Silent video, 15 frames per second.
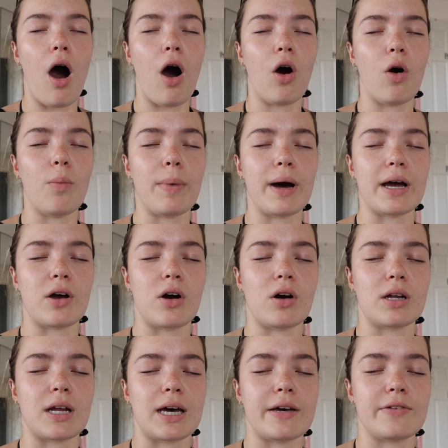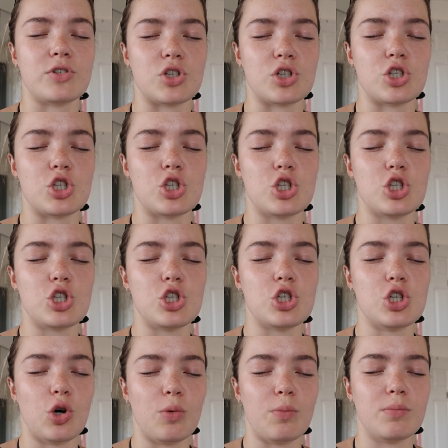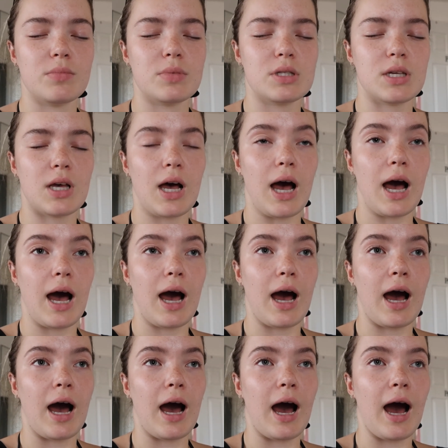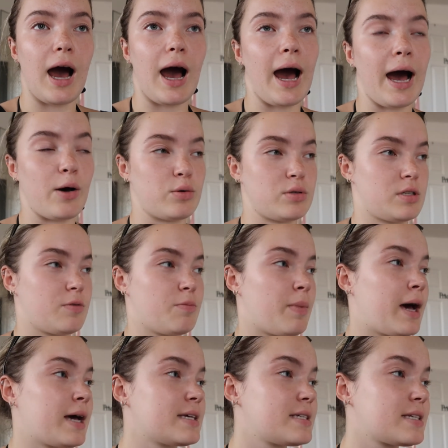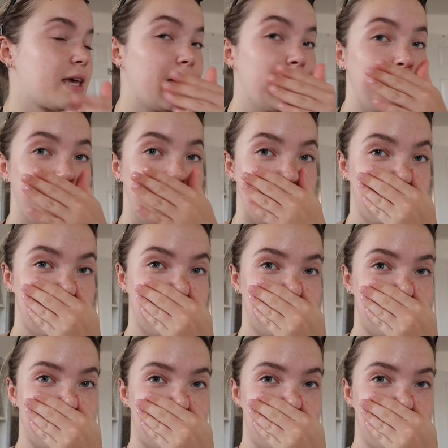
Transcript: Oh my god, I just jumped out of my skin.